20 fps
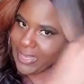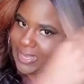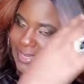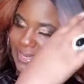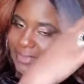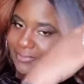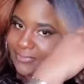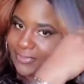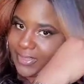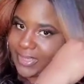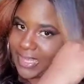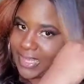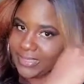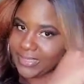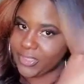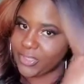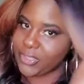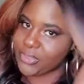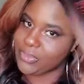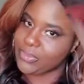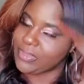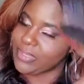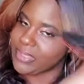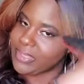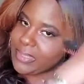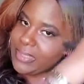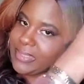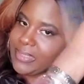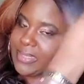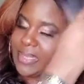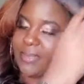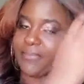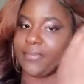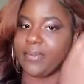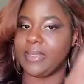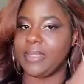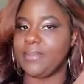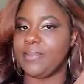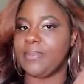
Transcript: and I feel like this unit can definitely